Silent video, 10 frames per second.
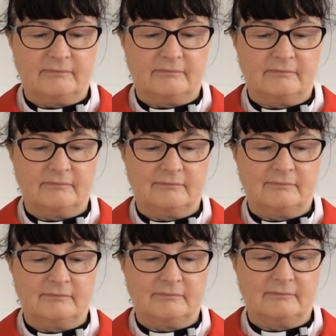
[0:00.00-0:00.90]

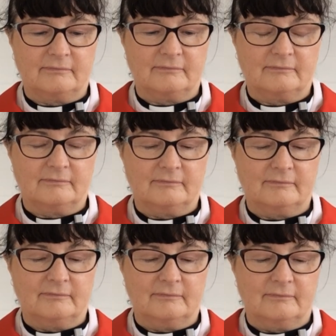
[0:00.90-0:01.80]

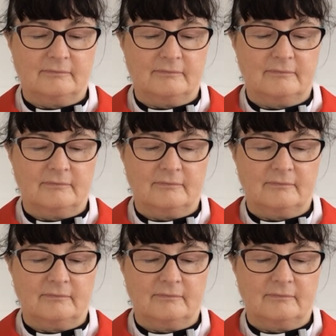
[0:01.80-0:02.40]
(no one is talking)